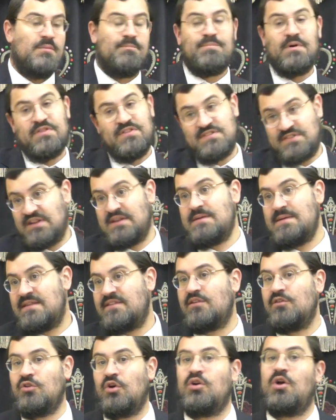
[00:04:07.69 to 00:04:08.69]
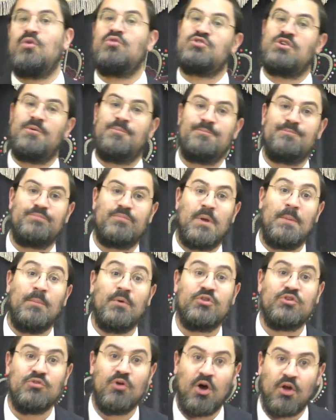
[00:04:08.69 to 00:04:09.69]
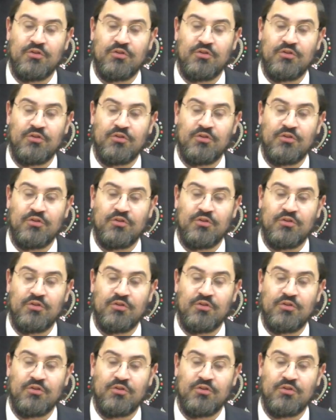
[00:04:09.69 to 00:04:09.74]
But he's going to eat non-kosher. Mutar